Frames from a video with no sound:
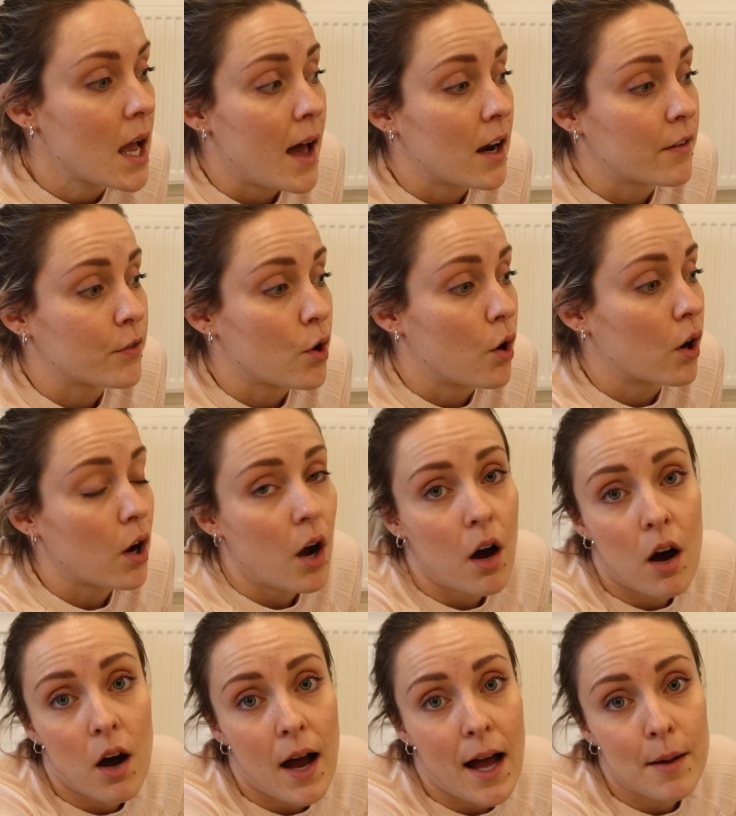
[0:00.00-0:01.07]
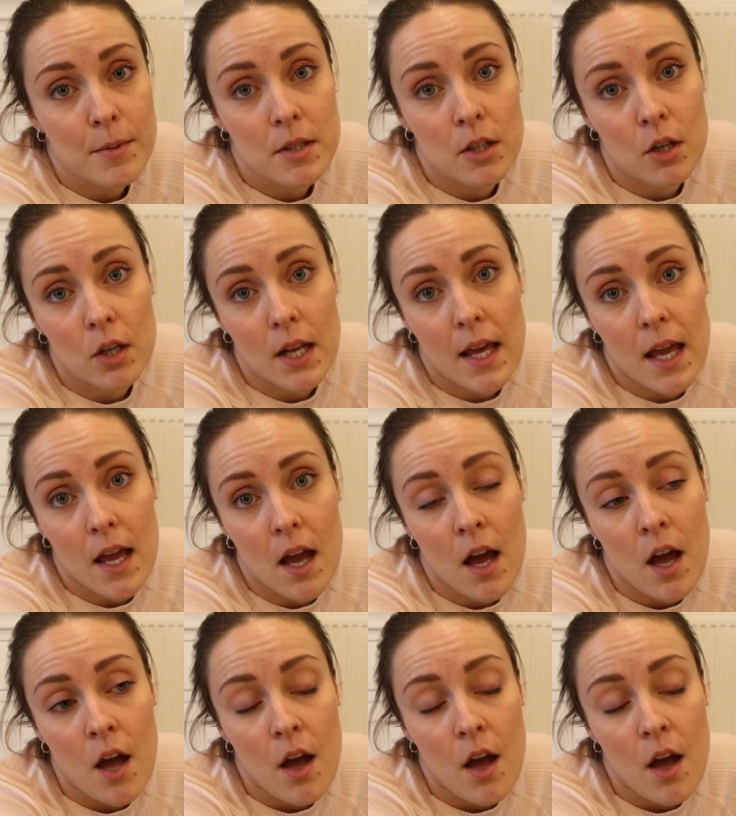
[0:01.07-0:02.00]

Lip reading: and I've got a car absolutely